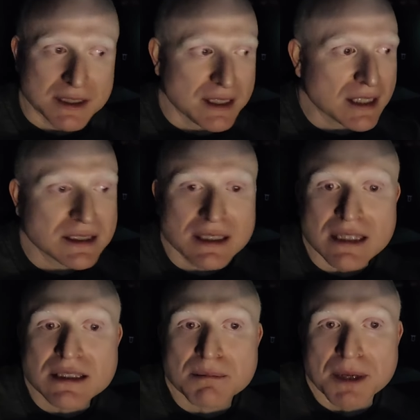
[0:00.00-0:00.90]
See, that's
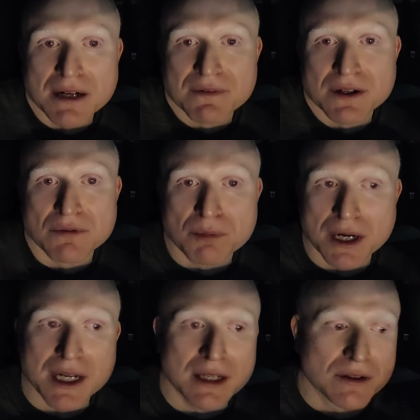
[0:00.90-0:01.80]
the benefit of
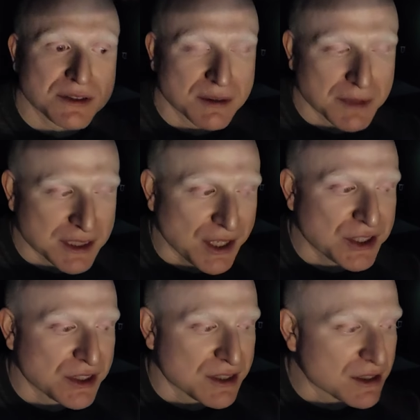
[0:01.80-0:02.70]
breaking those limitations.